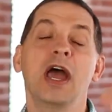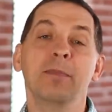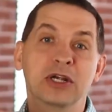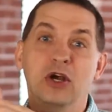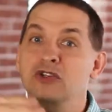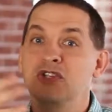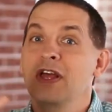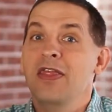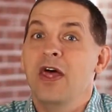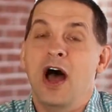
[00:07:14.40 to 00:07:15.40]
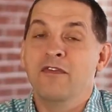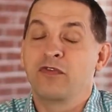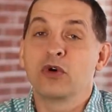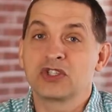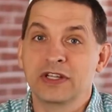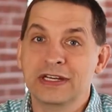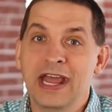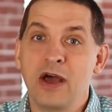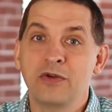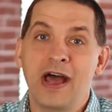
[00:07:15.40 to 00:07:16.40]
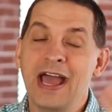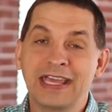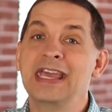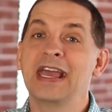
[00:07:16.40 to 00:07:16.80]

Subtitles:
because unfortunately now IKEA